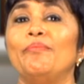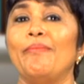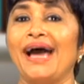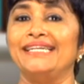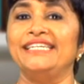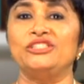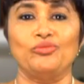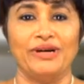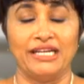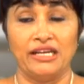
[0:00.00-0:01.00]
a mandate to
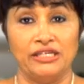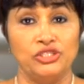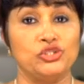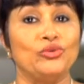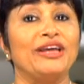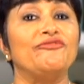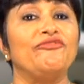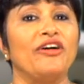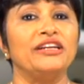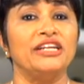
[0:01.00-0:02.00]
my clients to get
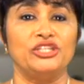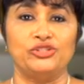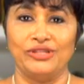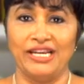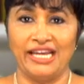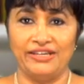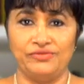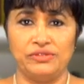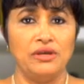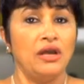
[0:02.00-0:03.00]
fun into their
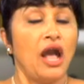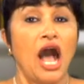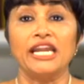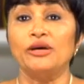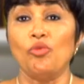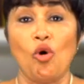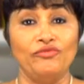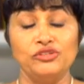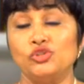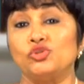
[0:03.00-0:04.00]
lives. And I'm
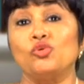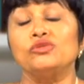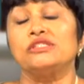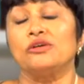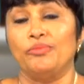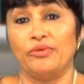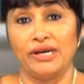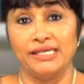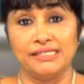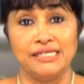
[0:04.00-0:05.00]
often so
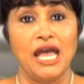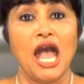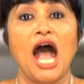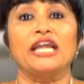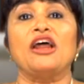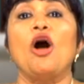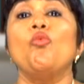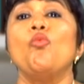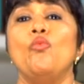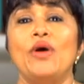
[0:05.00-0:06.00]
surprised at
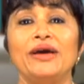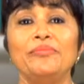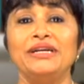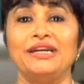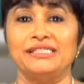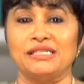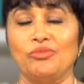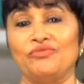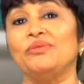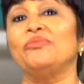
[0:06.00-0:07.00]
how vehemently some
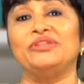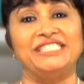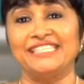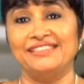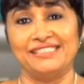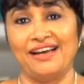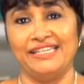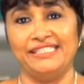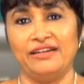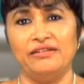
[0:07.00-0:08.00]
of them reject this
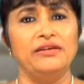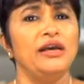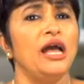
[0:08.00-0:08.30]
idea.